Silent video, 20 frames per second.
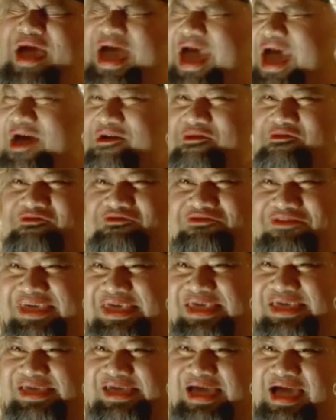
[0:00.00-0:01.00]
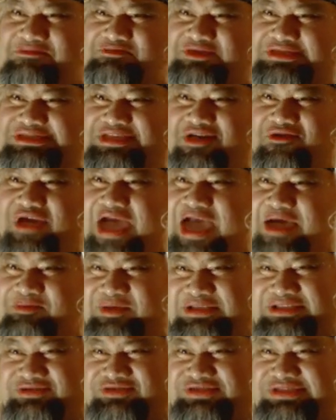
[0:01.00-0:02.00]
Wow, V, I'm so
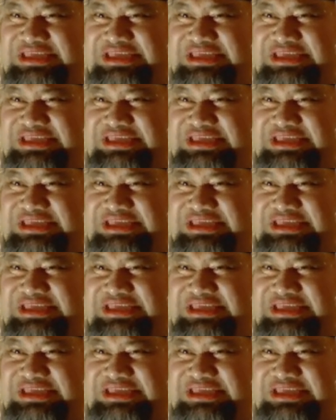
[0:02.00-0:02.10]
happy to